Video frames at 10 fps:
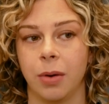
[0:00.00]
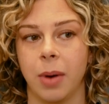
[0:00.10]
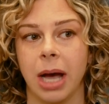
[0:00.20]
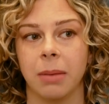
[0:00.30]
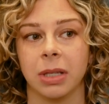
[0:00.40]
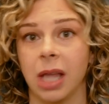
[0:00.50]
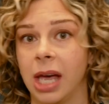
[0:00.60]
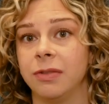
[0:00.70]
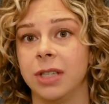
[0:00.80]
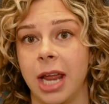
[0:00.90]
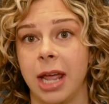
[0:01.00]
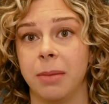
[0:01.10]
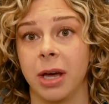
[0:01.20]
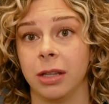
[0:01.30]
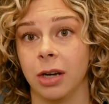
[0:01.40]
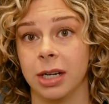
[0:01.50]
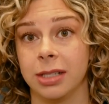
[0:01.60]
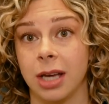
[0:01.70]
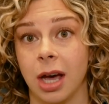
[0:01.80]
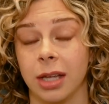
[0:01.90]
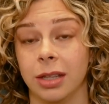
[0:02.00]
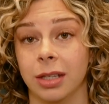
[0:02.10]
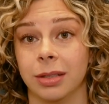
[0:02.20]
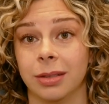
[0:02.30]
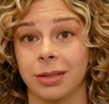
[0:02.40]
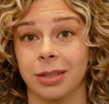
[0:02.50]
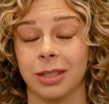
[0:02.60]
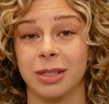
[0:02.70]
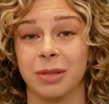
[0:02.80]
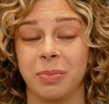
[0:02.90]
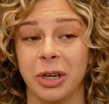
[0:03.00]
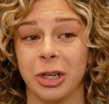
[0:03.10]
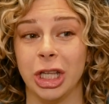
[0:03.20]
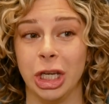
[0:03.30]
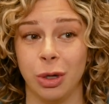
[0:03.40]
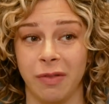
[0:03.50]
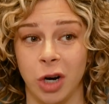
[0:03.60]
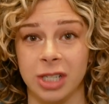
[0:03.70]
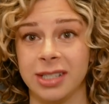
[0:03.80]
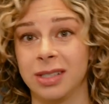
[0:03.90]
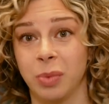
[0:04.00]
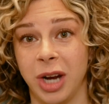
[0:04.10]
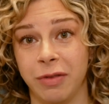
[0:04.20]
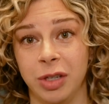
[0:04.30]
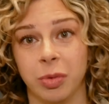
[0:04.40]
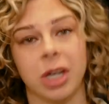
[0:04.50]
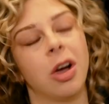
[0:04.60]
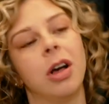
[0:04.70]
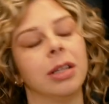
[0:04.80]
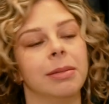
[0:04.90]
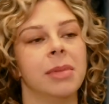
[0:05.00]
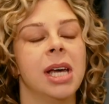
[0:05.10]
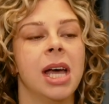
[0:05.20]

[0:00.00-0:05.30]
I'm alive today by the grace of God and the spirit of the universe, whatever you want to call him.